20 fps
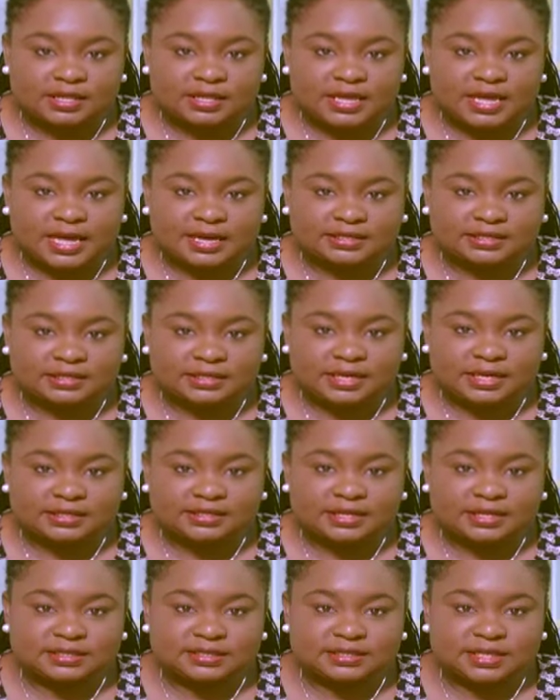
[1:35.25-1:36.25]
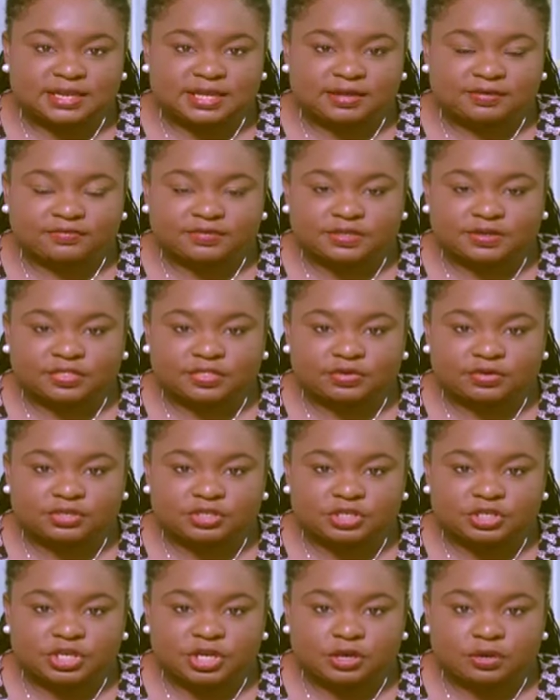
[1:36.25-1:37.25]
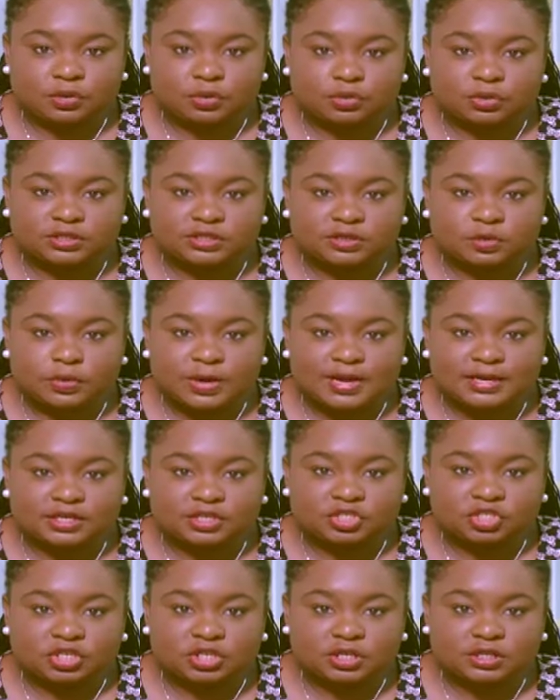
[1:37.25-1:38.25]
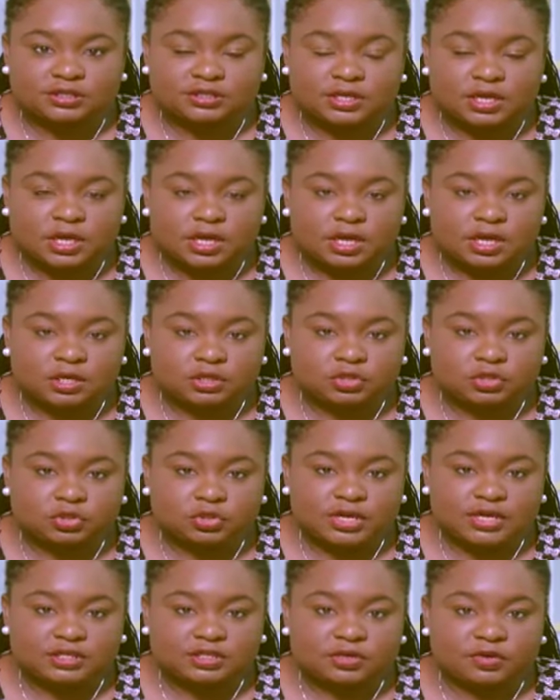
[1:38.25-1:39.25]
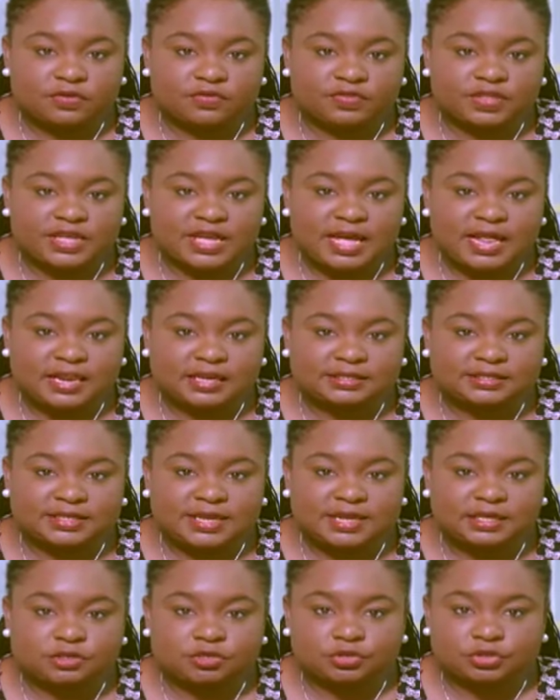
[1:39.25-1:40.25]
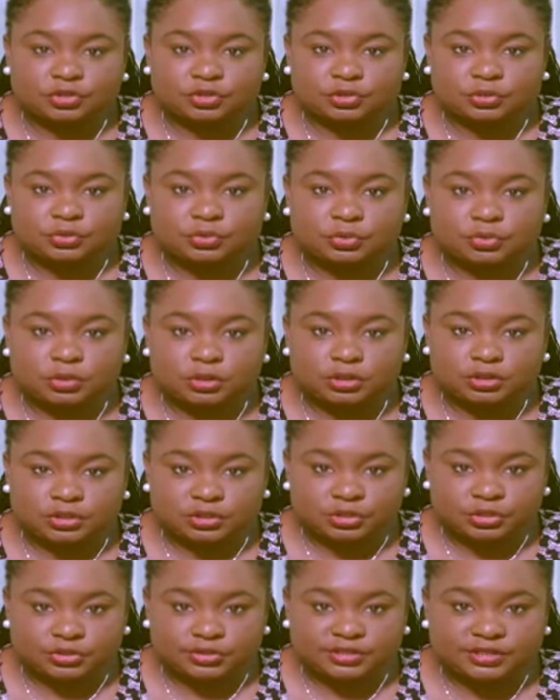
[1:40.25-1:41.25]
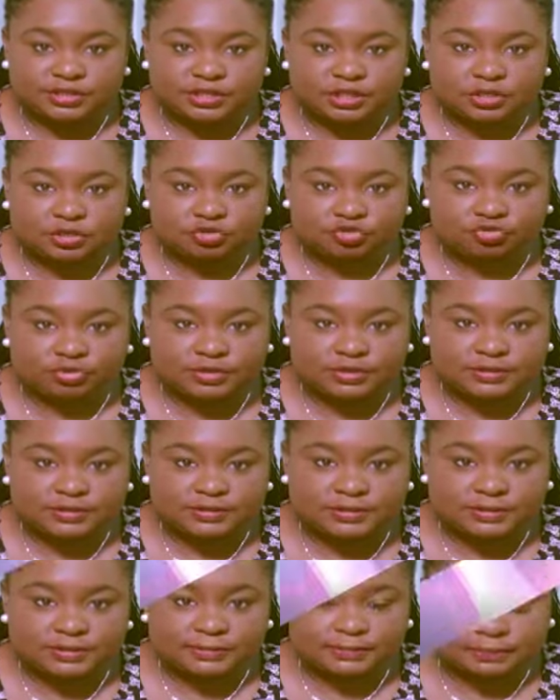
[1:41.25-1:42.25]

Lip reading: The accident has left 13-year-old Zawadi Jilks, a student of the Alexandra School, nursing injuries.